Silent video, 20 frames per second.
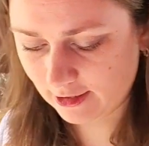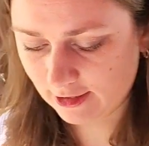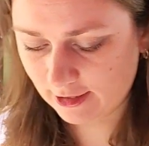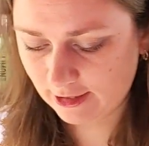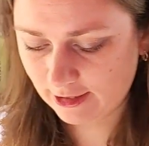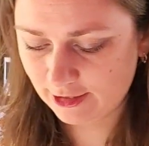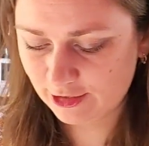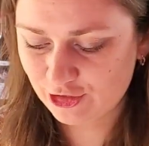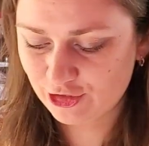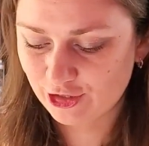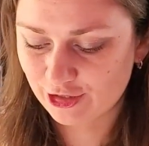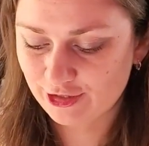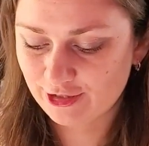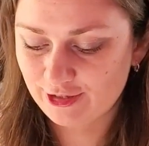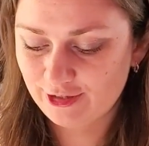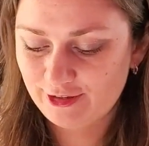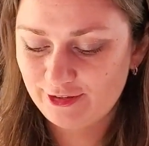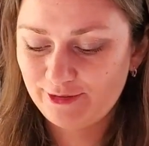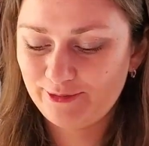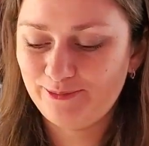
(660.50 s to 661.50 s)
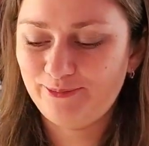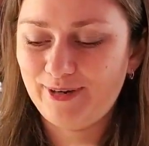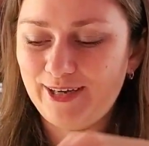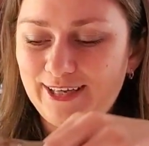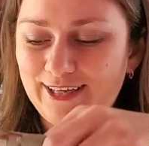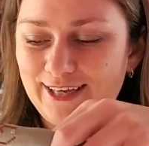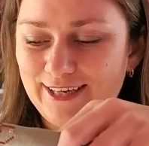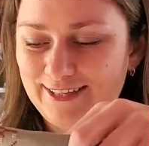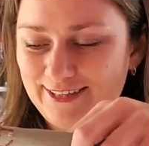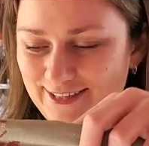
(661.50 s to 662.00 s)
I charted
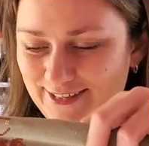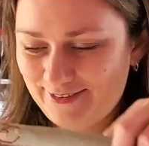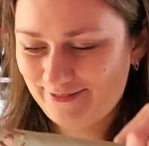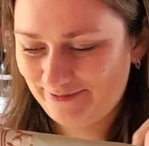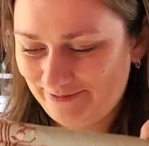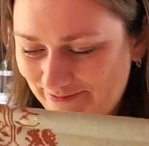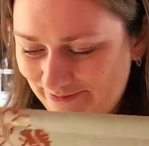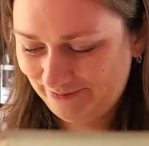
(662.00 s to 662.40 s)
my cats.